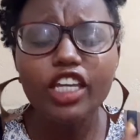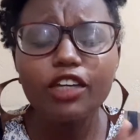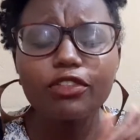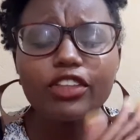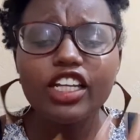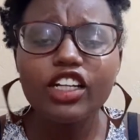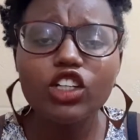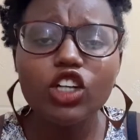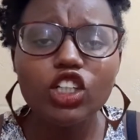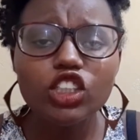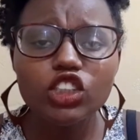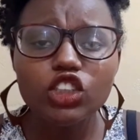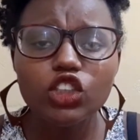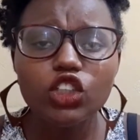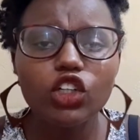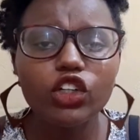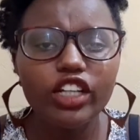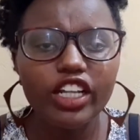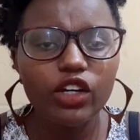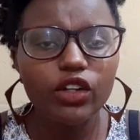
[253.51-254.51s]
If they don't
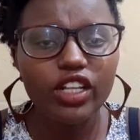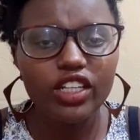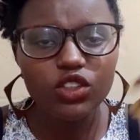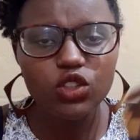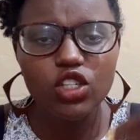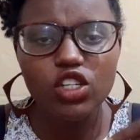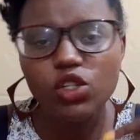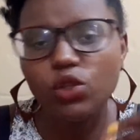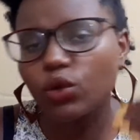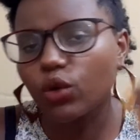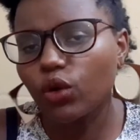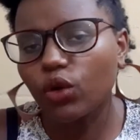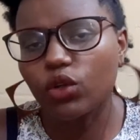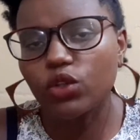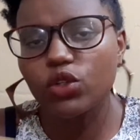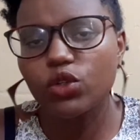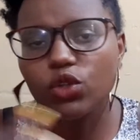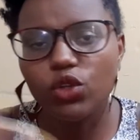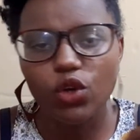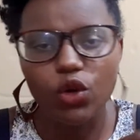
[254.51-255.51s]
know, now that's when you go
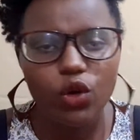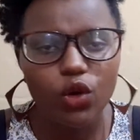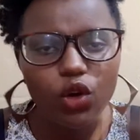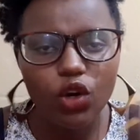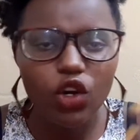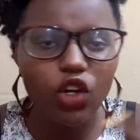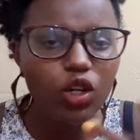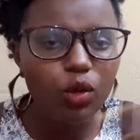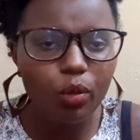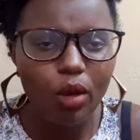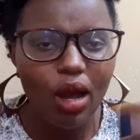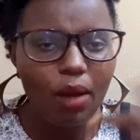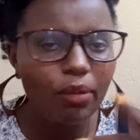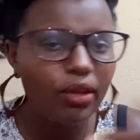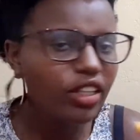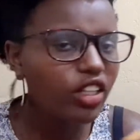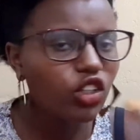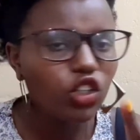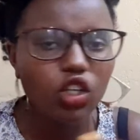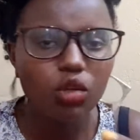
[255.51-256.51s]
to your Google map,
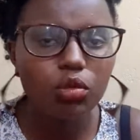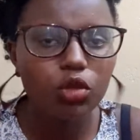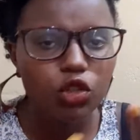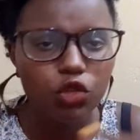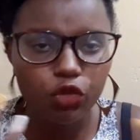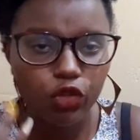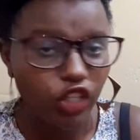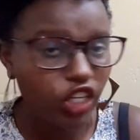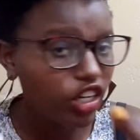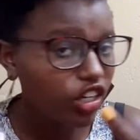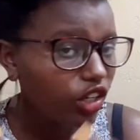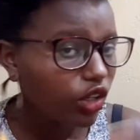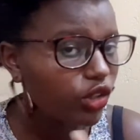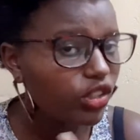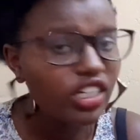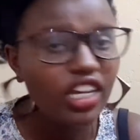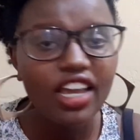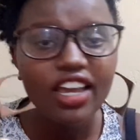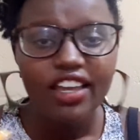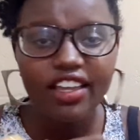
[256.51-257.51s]
and then you're able to figure
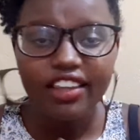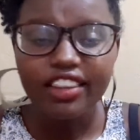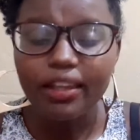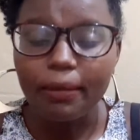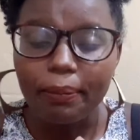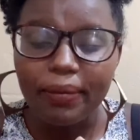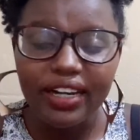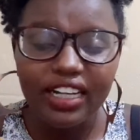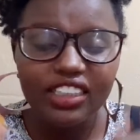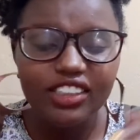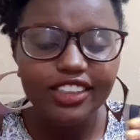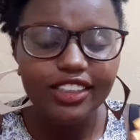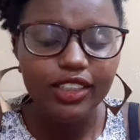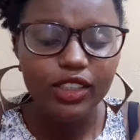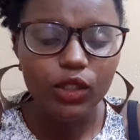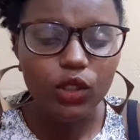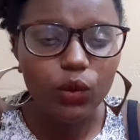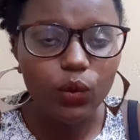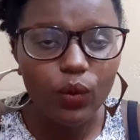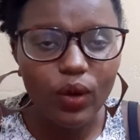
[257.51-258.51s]
out the place
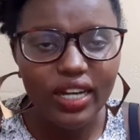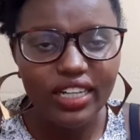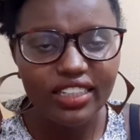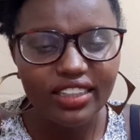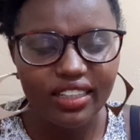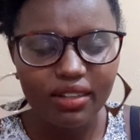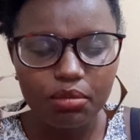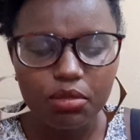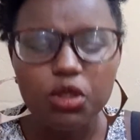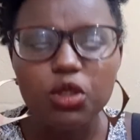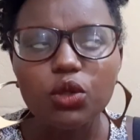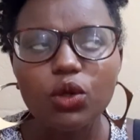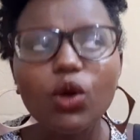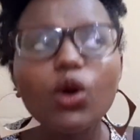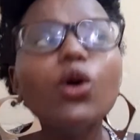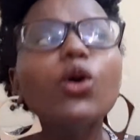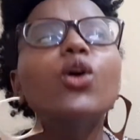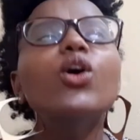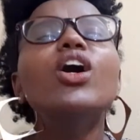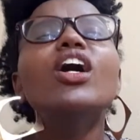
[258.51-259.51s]
you want them to
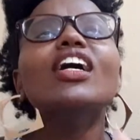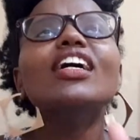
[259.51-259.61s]
go.